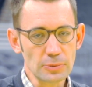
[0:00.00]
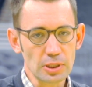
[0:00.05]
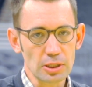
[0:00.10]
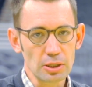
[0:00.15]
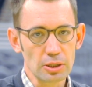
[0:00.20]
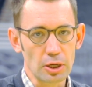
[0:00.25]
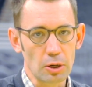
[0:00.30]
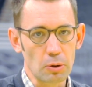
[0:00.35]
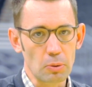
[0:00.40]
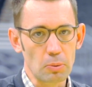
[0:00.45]

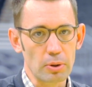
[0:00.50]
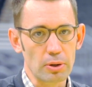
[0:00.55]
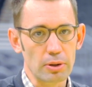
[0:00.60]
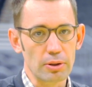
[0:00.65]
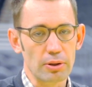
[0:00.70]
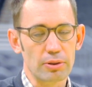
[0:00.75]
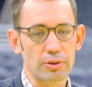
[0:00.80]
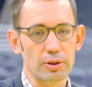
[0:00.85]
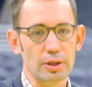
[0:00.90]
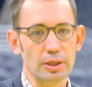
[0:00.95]
you know, one of
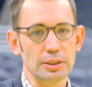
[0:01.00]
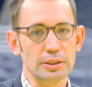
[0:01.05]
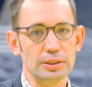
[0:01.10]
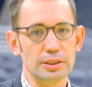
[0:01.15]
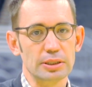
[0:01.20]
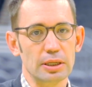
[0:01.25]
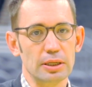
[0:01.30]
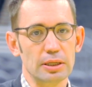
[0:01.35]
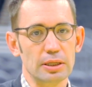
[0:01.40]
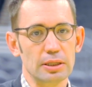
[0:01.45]
the things
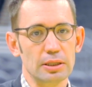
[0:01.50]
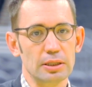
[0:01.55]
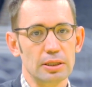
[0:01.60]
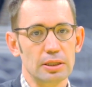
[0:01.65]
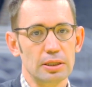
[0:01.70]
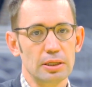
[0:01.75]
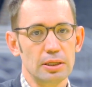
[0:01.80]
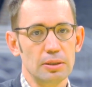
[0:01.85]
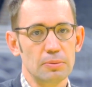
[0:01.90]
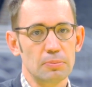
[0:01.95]
that,
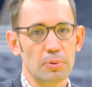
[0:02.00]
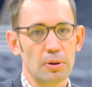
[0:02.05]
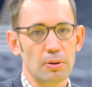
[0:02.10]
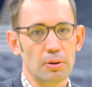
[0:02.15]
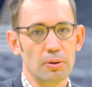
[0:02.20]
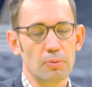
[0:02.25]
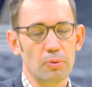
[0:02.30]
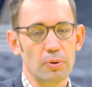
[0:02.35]
probably